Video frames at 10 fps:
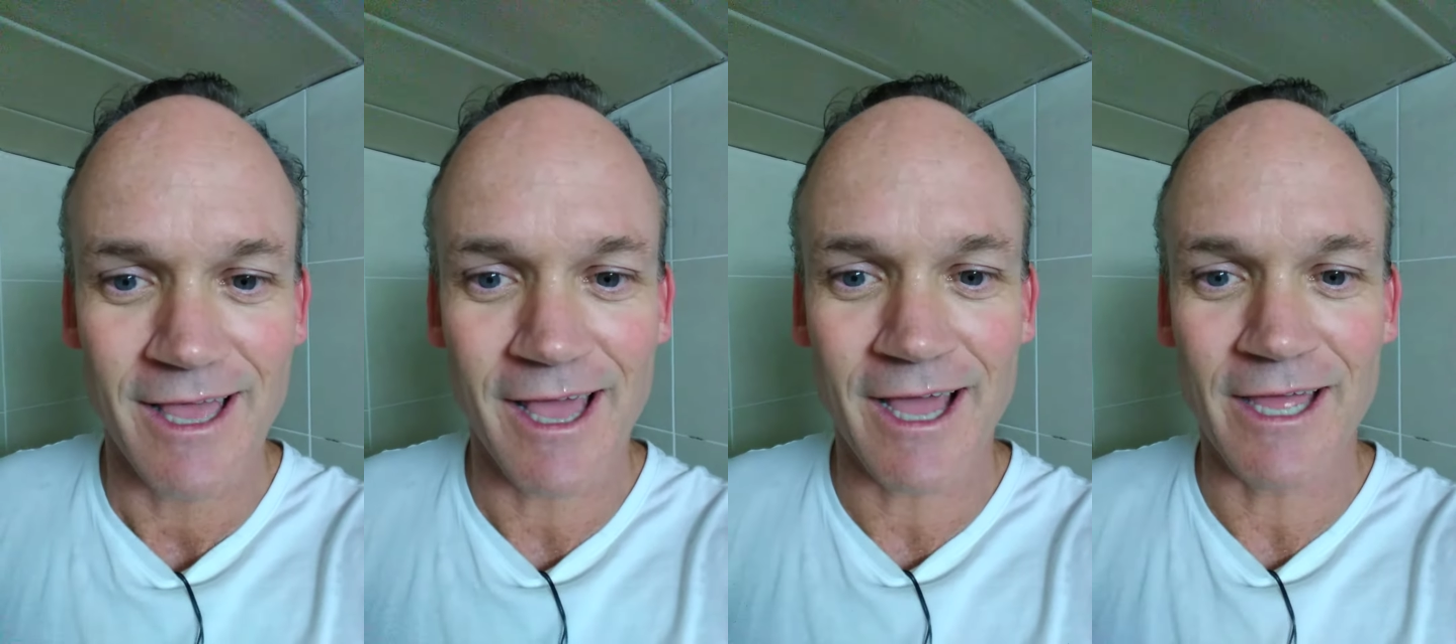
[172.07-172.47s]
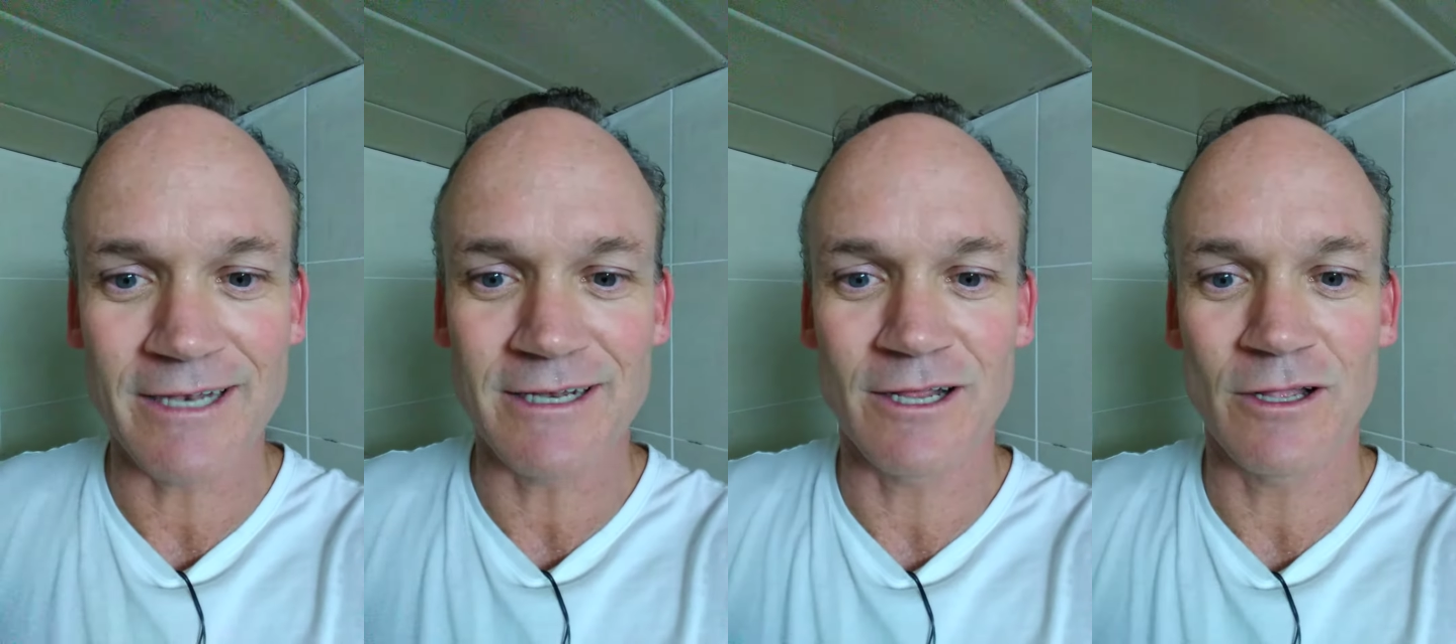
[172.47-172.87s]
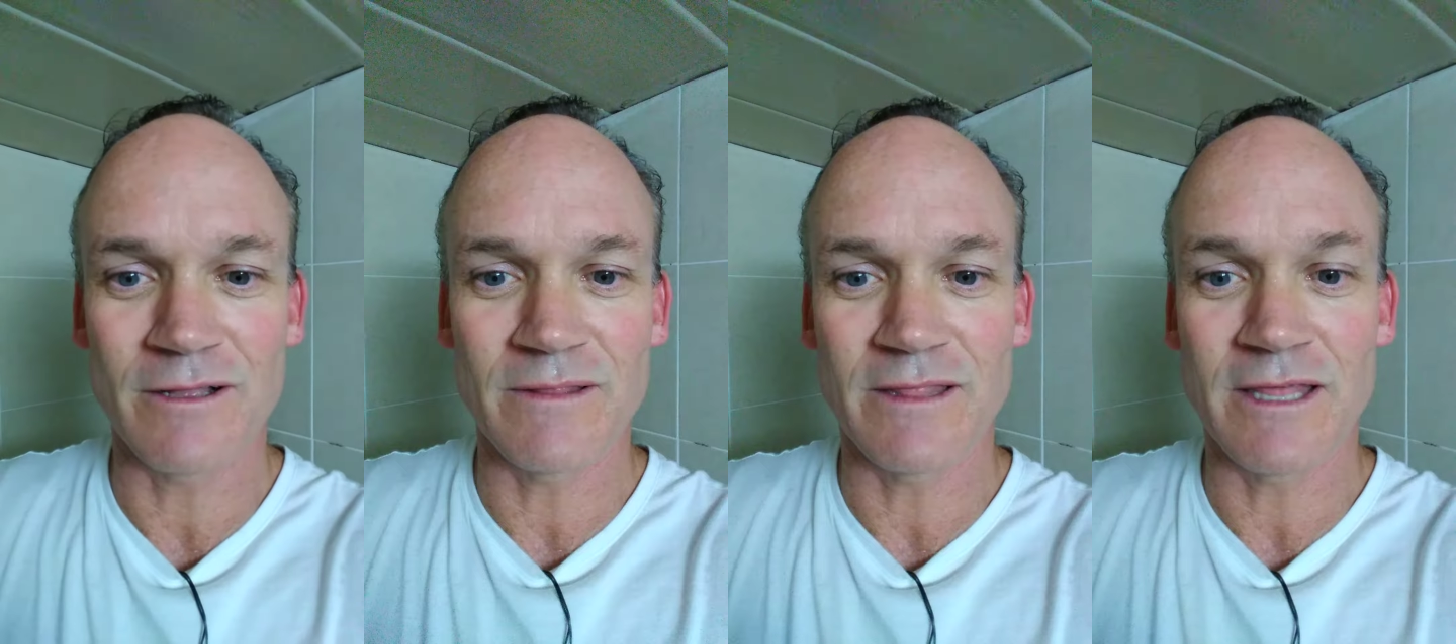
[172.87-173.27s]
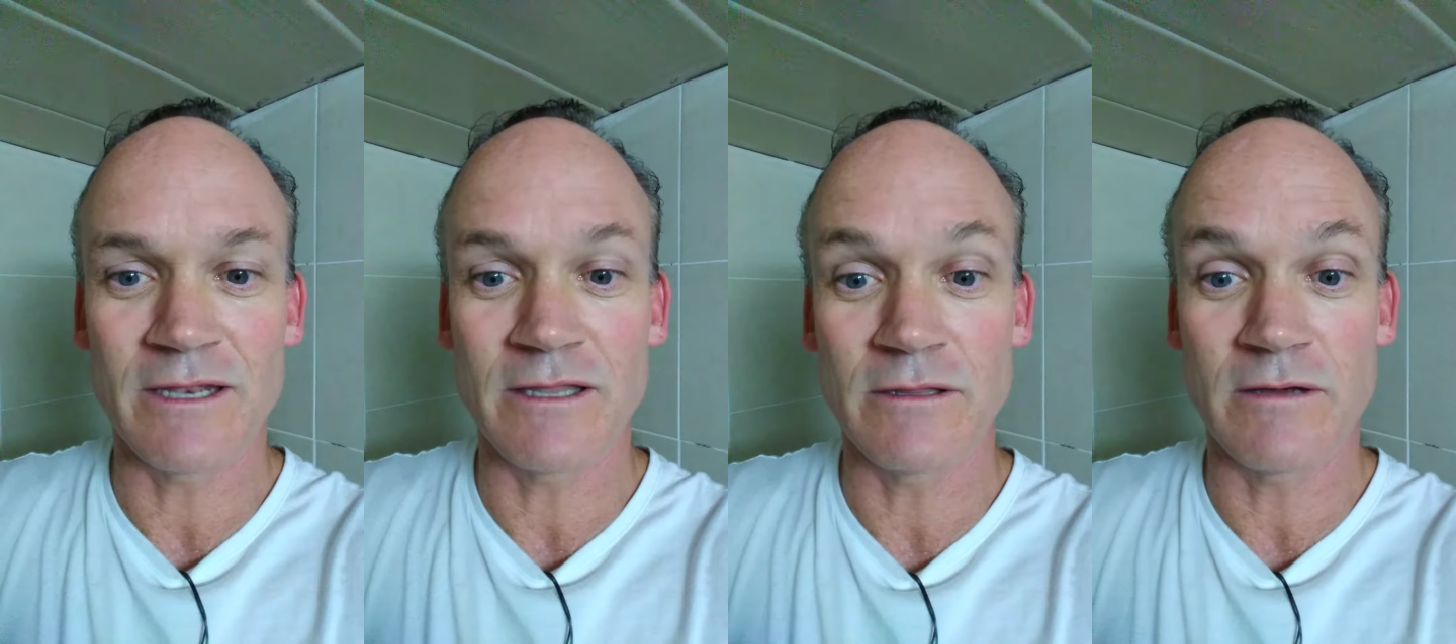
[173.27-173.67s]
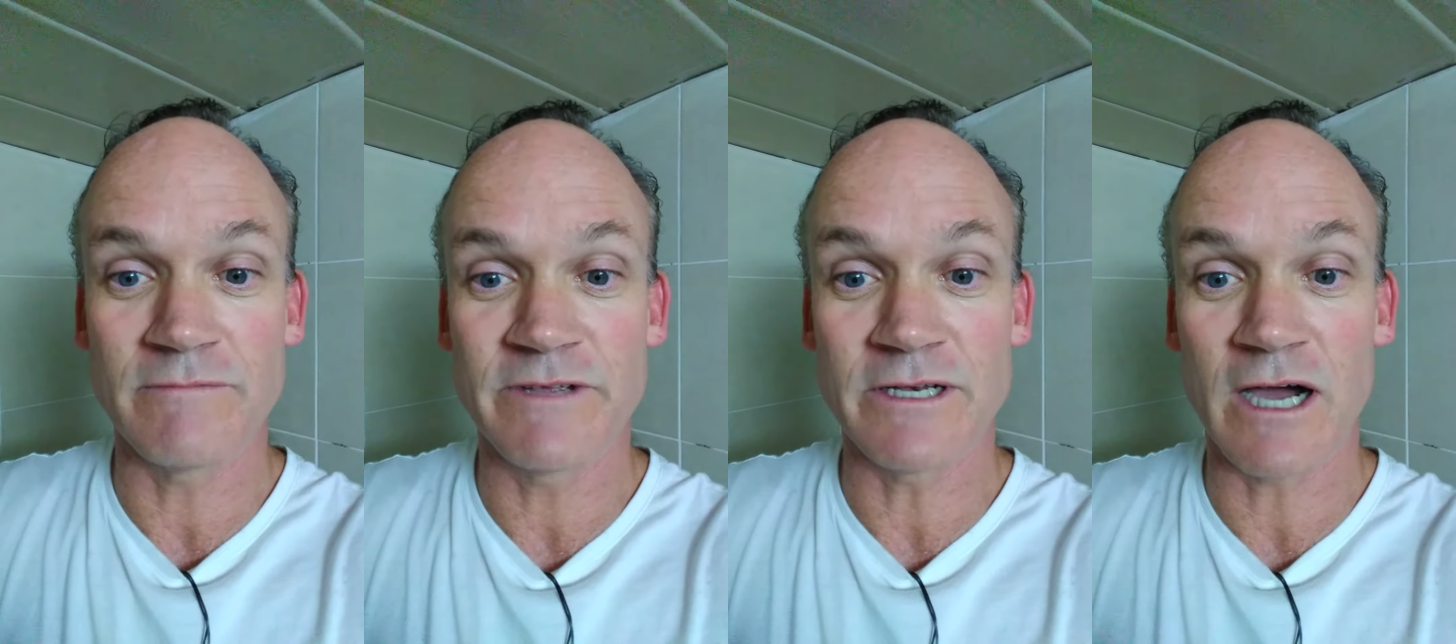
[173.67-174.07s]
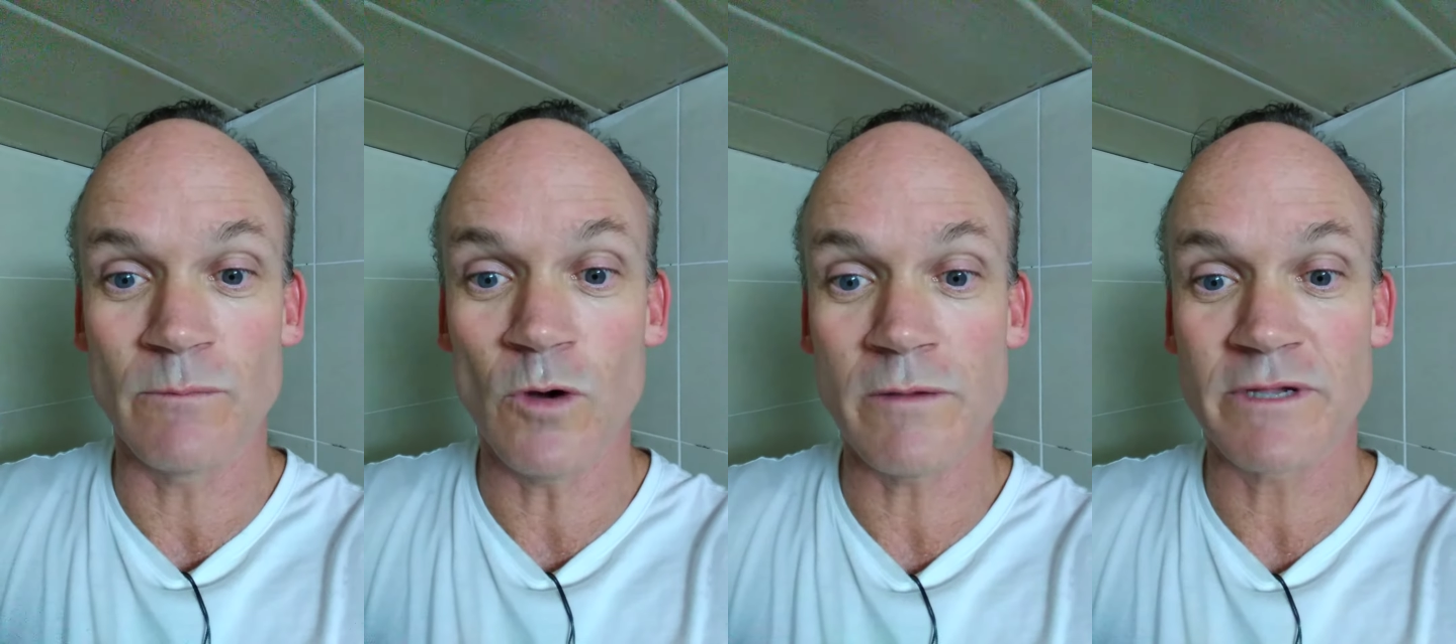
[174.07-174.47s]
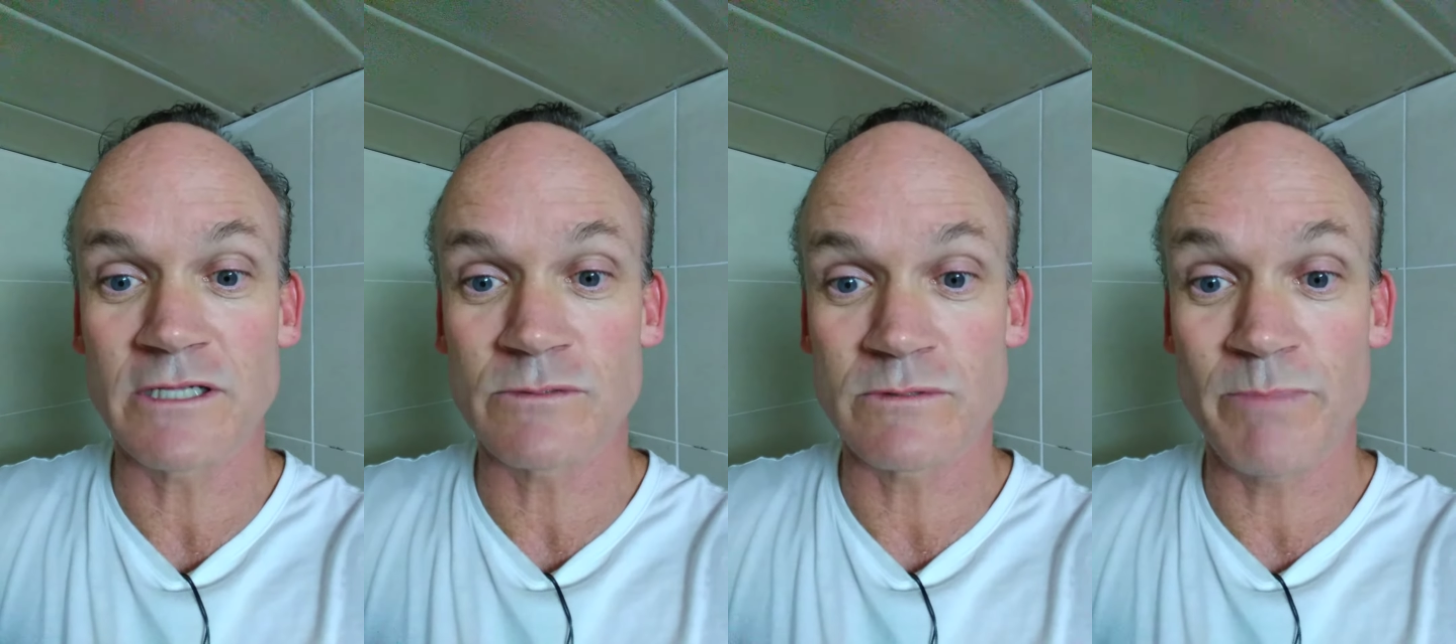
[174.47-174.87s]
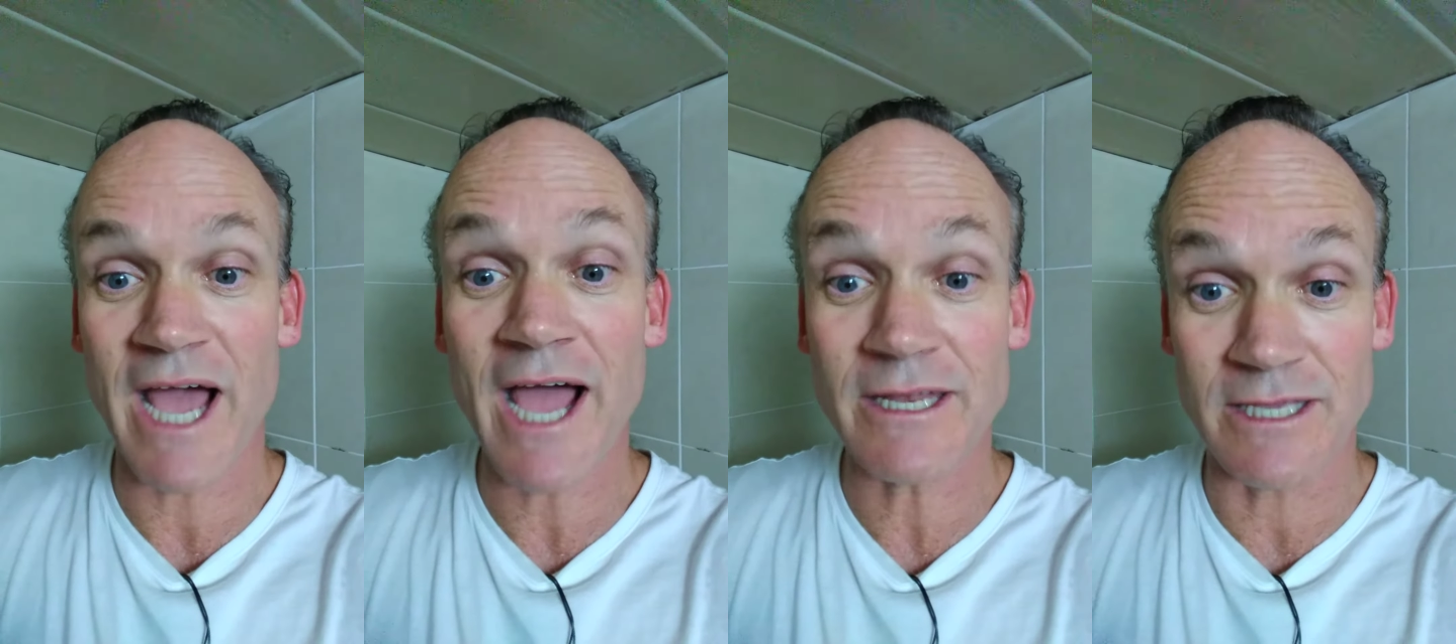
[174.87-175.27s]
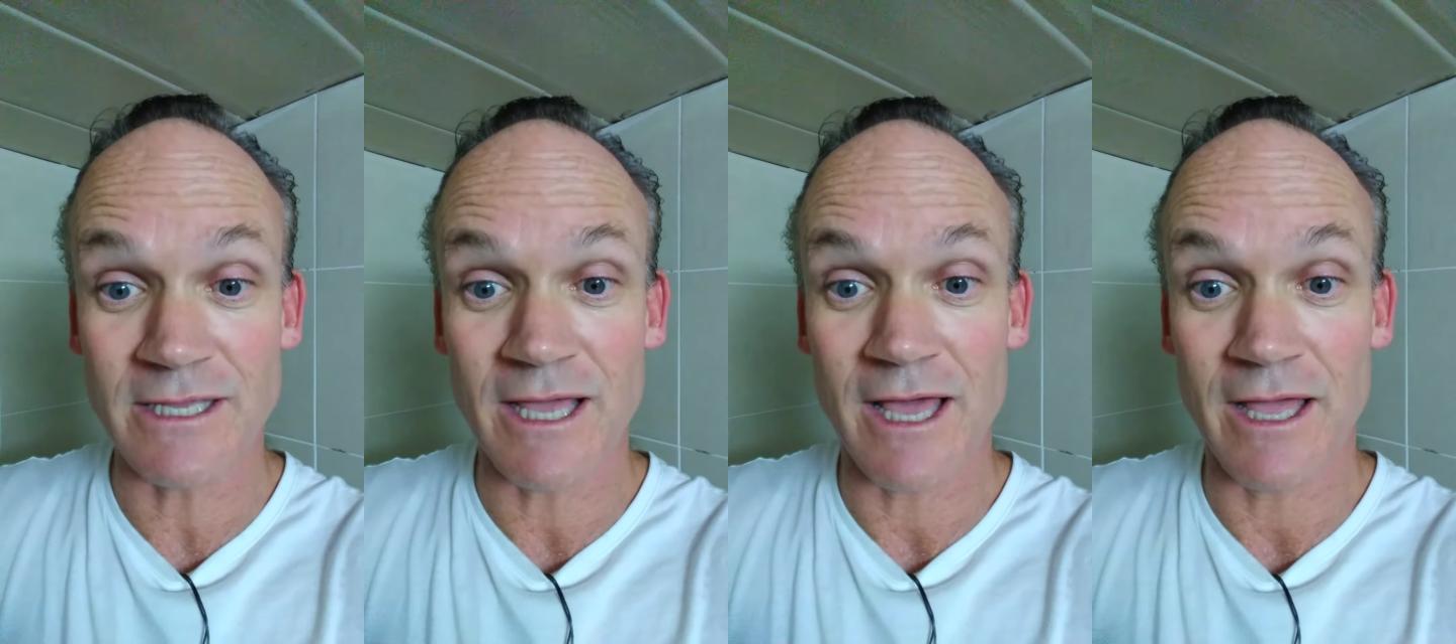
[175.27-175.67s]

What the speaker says: And then the Vietnam War, because Patty